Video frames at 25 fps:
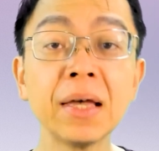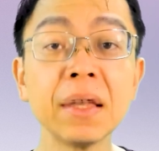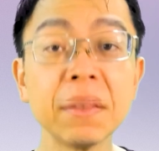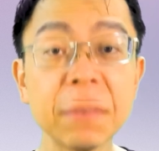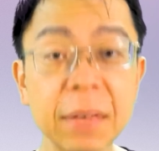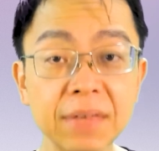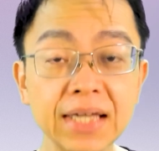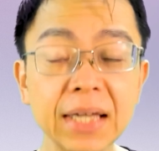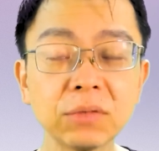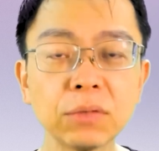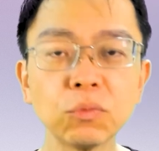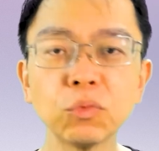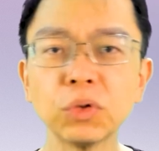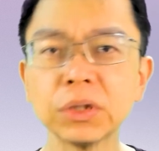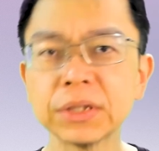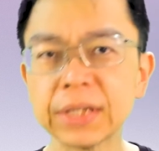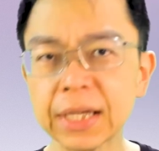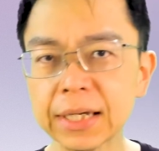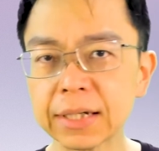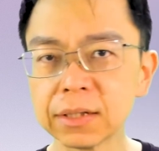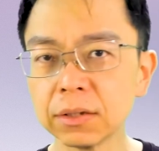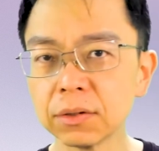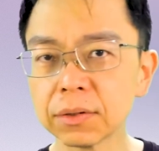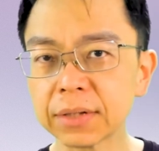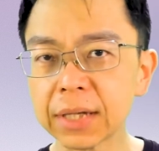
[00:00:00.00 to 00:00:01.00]
Then we'll
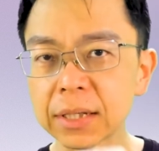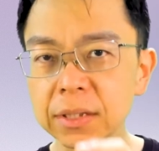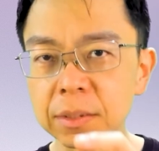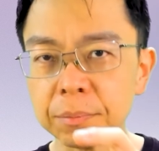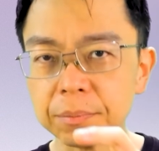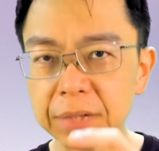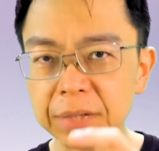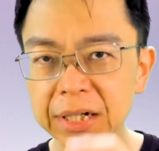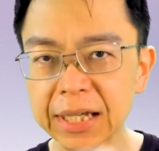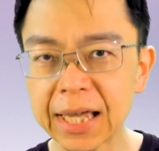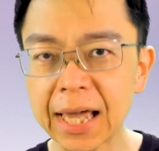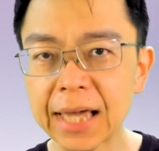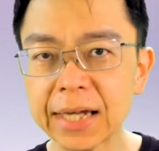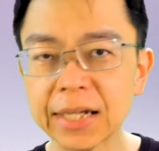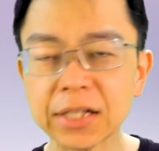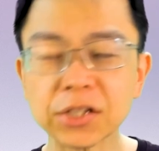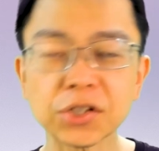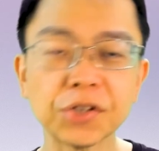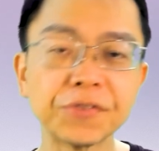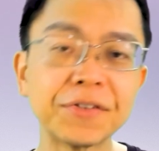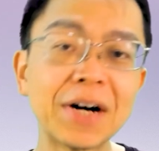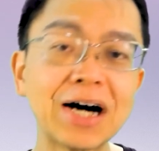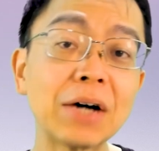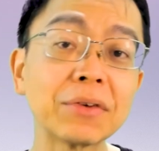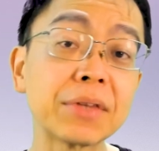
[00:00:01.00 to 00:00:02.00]
take a look at the mechanics
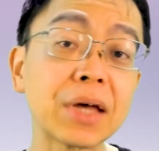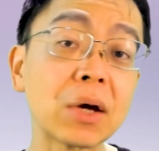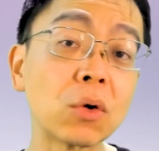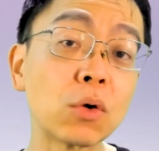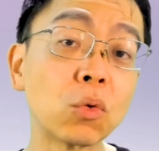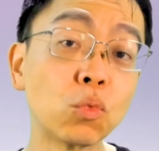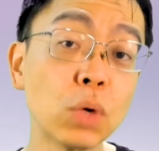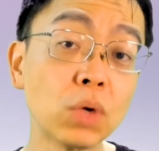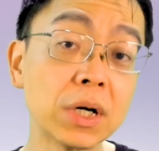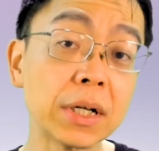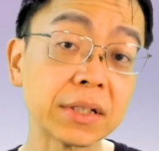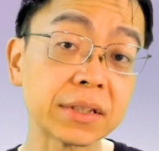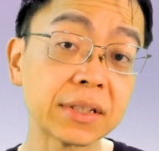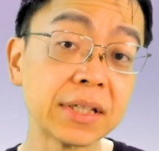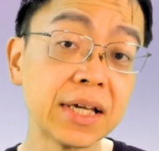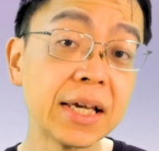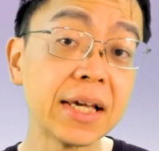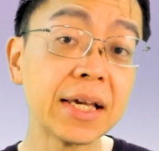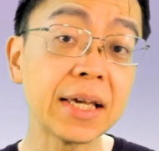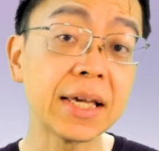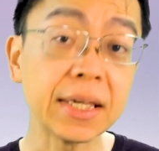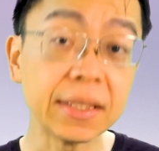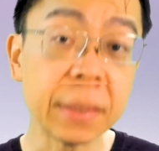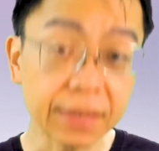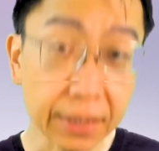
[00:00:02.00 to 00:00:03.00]
of how that worked
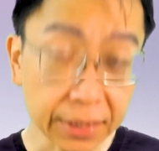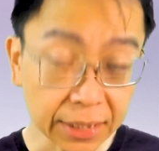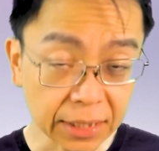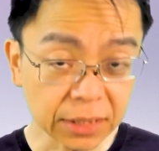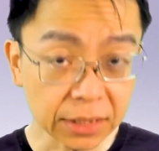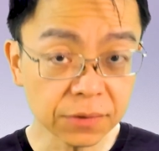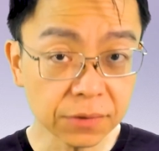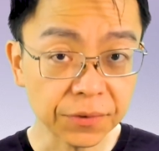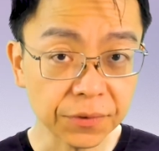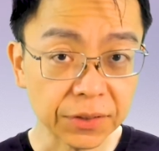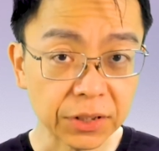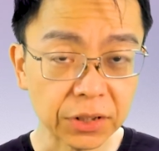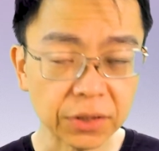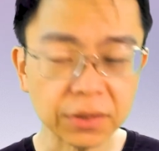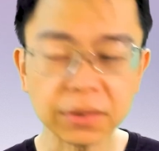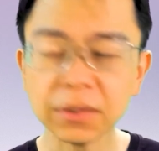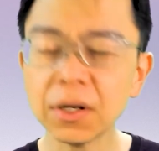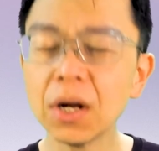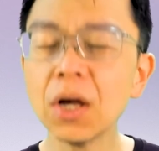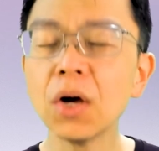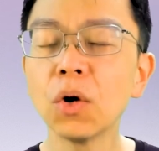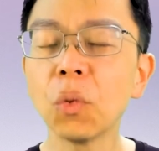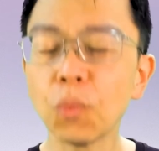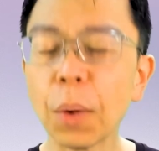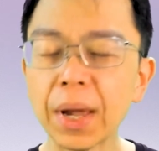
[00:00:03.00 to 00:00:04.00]
in the next video,
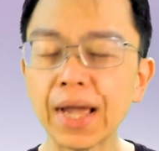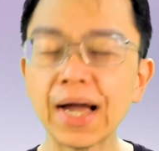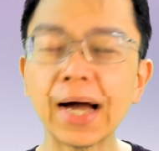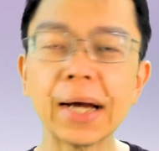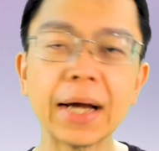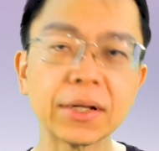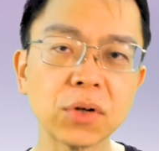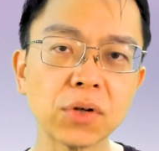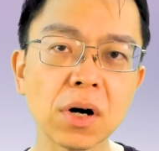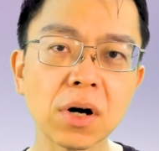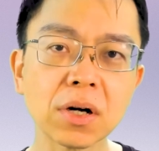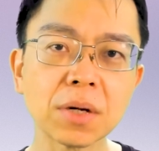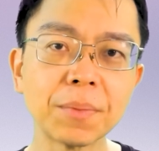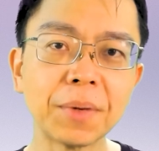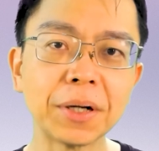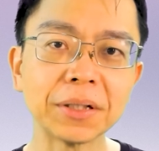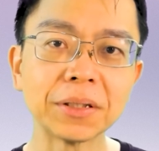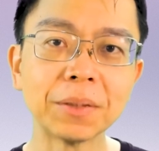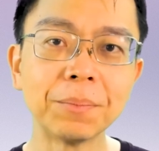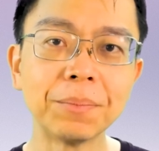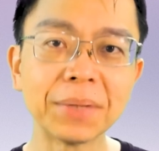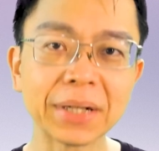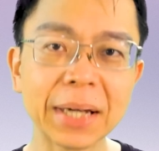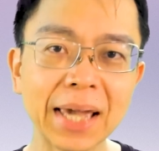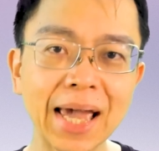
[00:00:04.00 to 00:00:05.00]
where I talk about
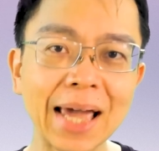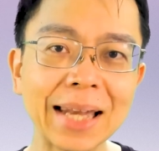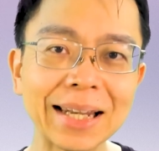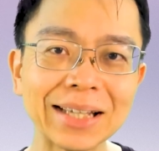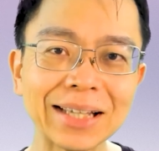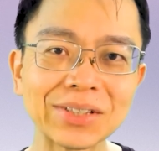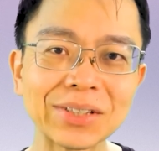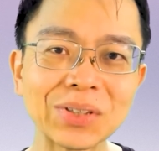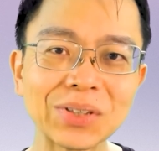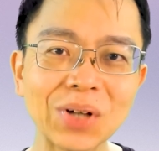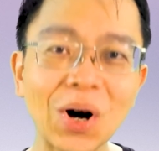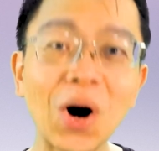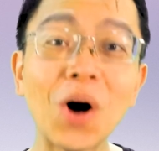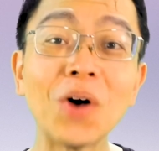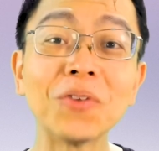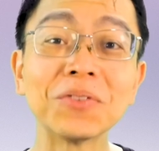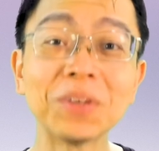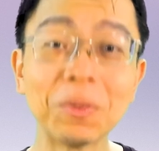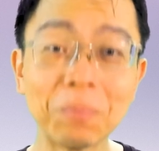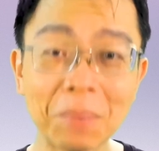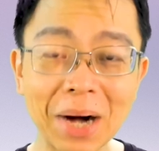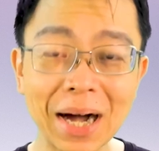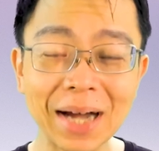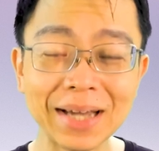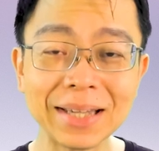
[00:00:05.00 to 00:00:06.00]
the mechanics of the
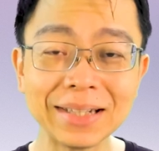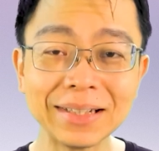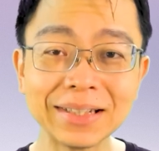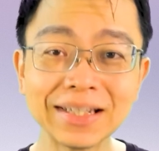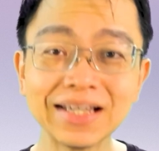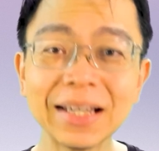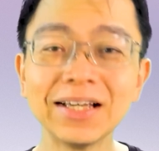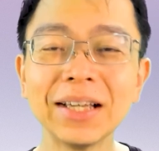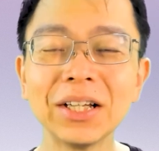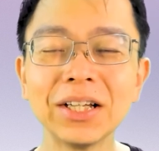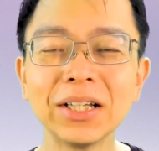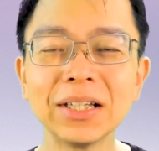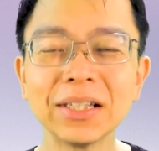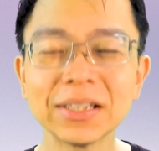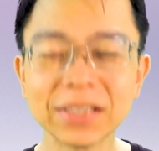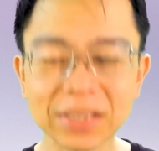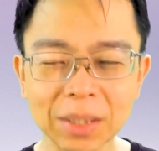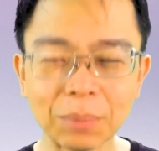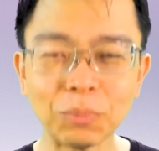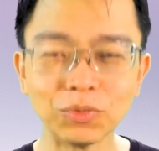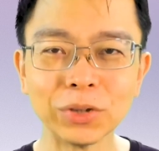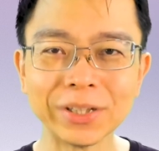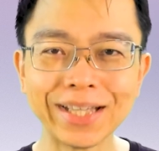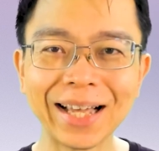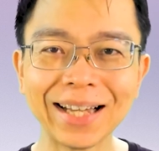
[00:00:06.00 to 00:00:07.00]
mind,
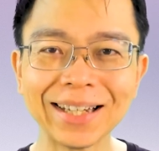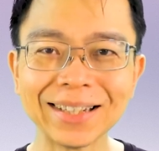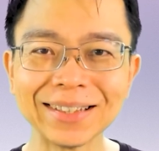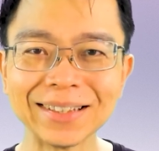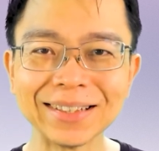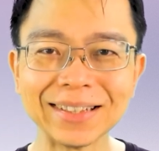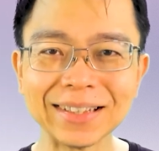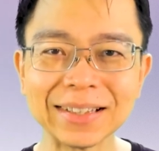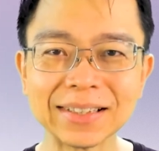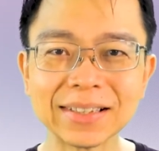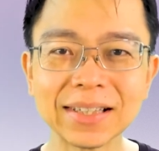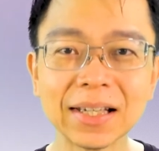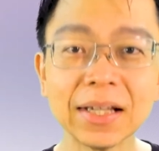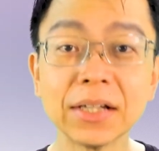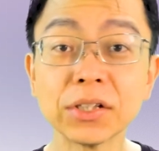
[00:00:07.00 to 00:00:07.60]
submodalities.